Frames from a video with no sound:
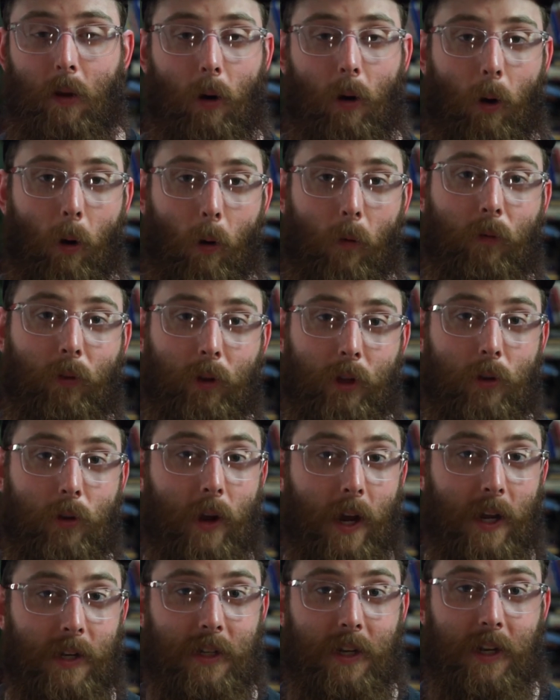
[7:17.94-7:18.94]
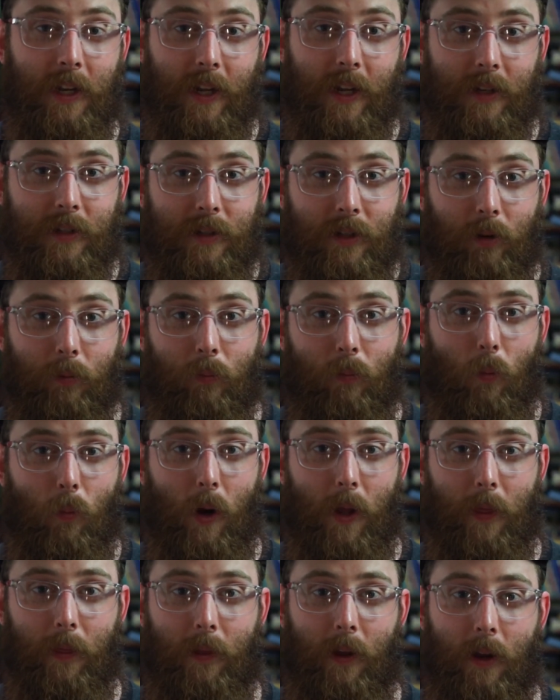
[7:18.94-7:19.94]
Hopefully you guys can get some
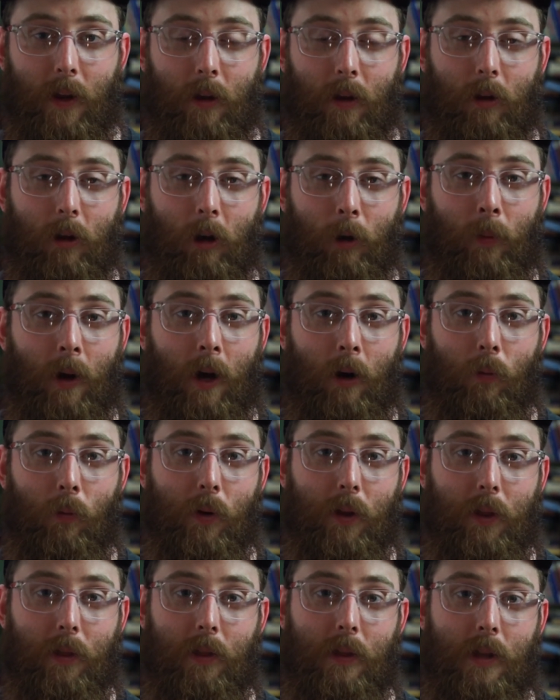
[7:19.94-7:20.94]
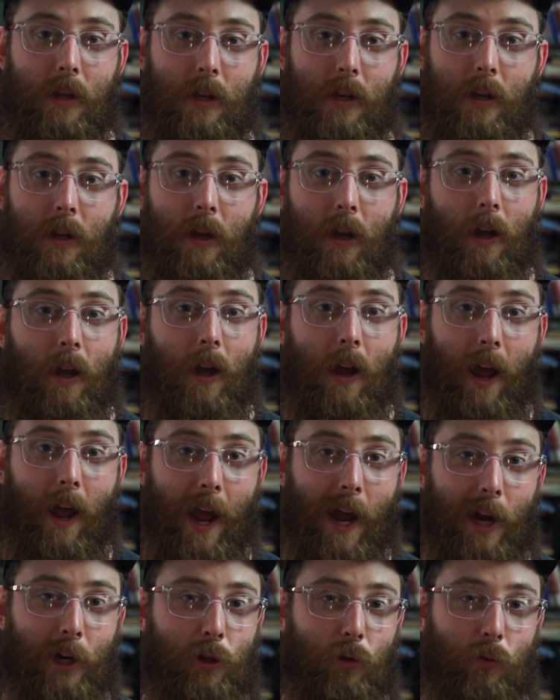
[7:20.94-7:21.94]
when they come out with the
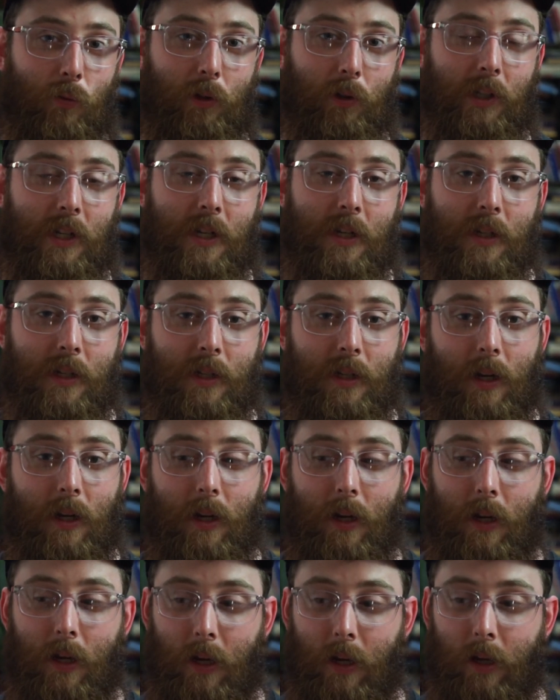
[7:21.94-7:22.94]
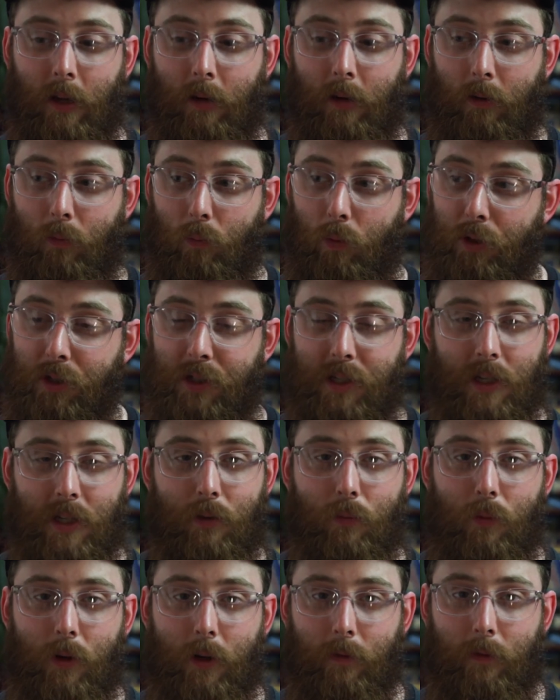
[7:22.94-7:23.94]
actual release, and we'll see
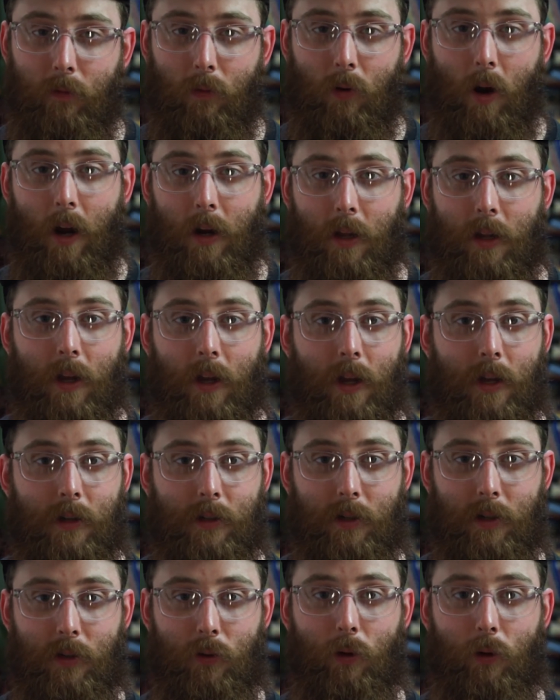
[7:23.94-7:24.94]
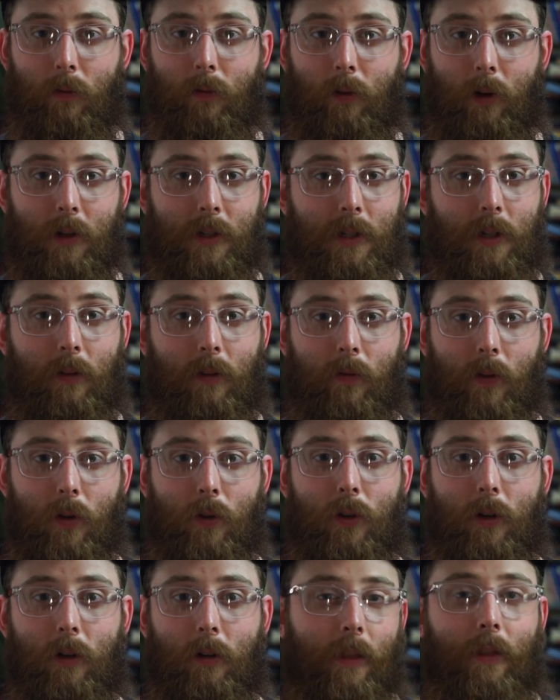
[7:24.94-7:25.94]
what Ferrania has in store for us in the
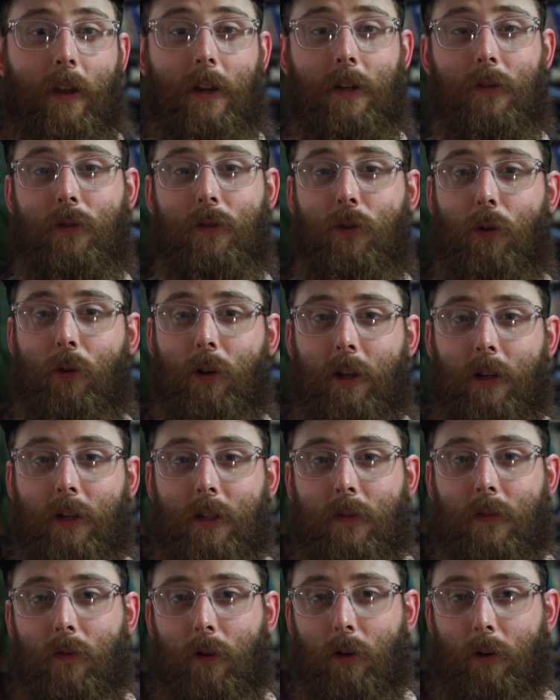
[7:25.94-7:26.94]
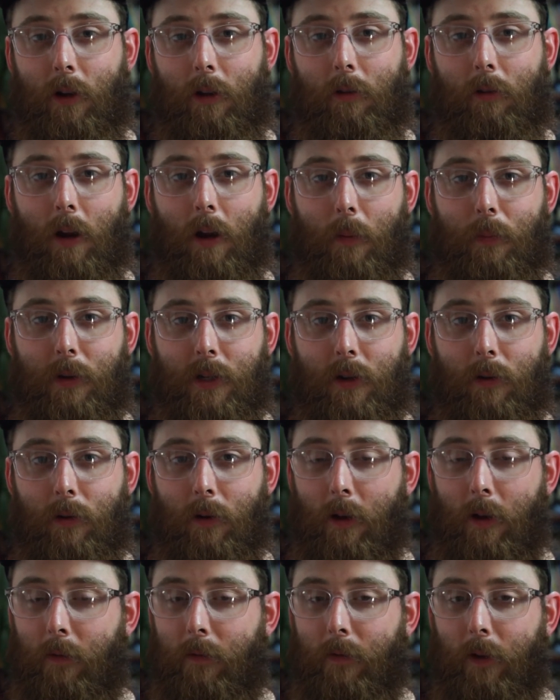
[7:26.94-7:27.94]
future. Thanks for joining us for another episode
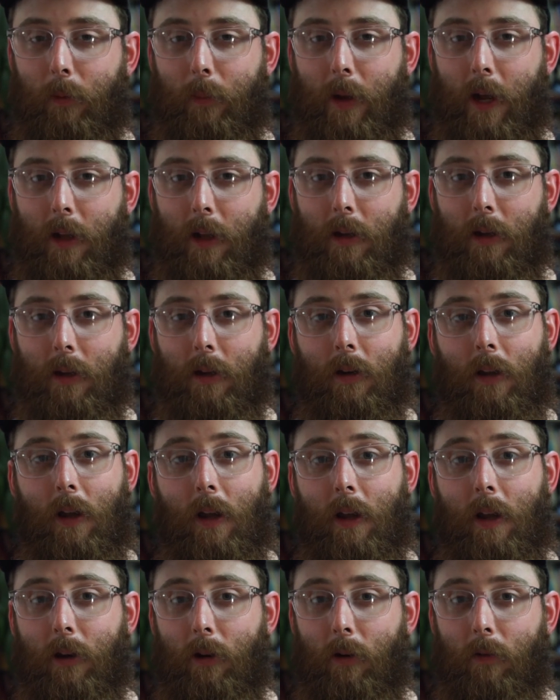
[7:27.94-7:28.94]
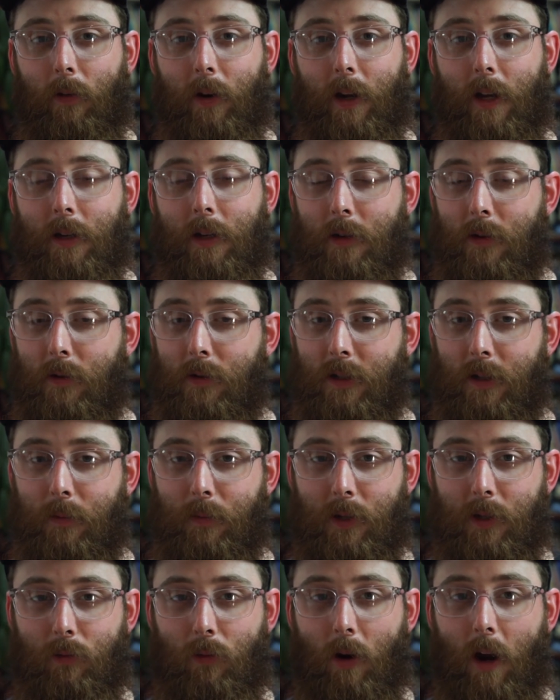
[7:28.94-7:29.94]
of Film Etiquette. Don't forget to
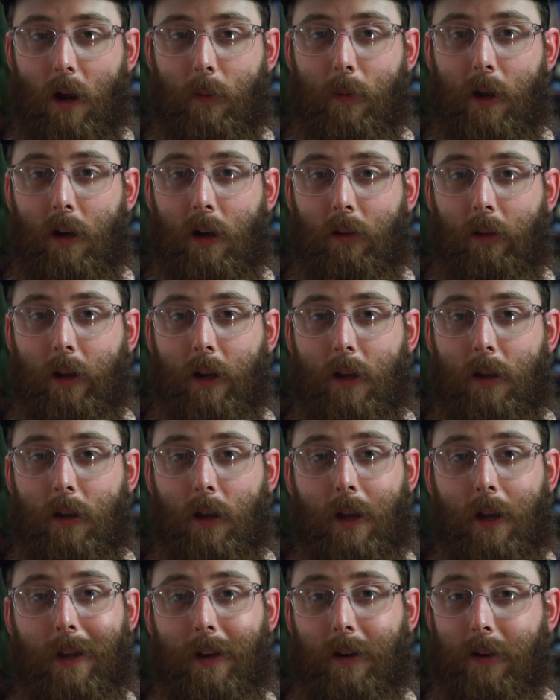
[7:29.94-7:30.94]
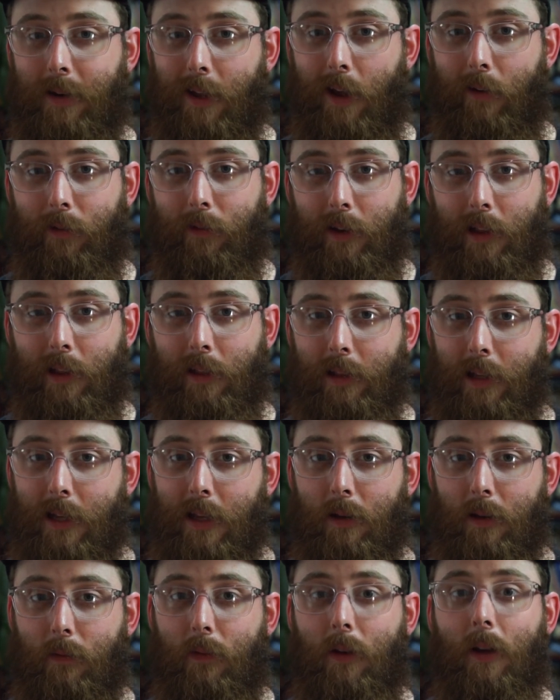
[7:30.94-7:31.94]
subscribe and like. Definitely
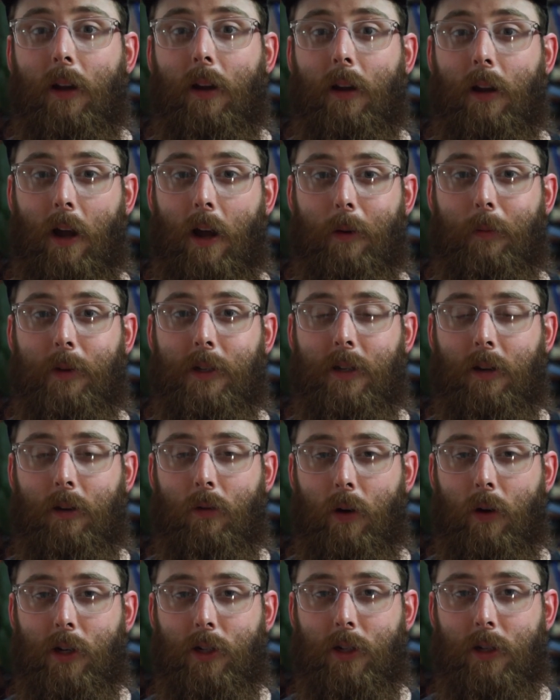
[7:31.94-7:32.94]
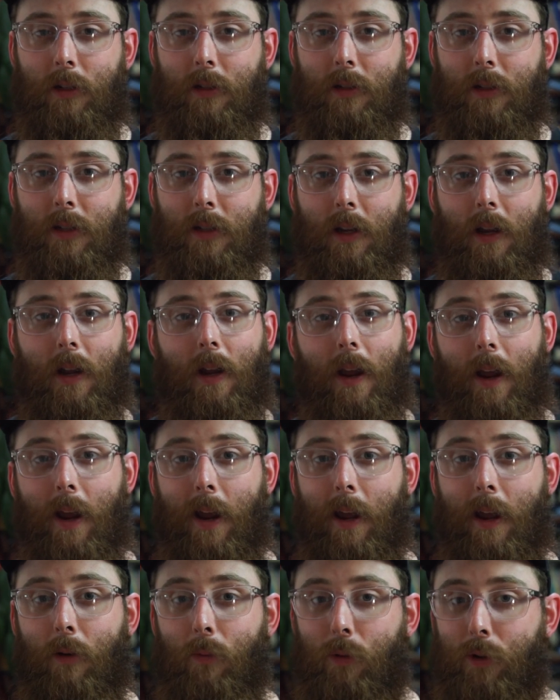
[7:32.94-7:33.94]
leave comments and questions,
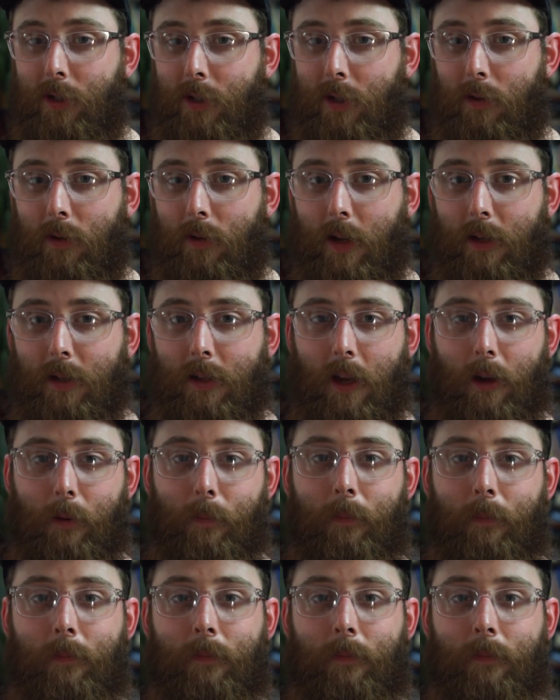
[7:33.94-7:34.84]
and we'll see you next time.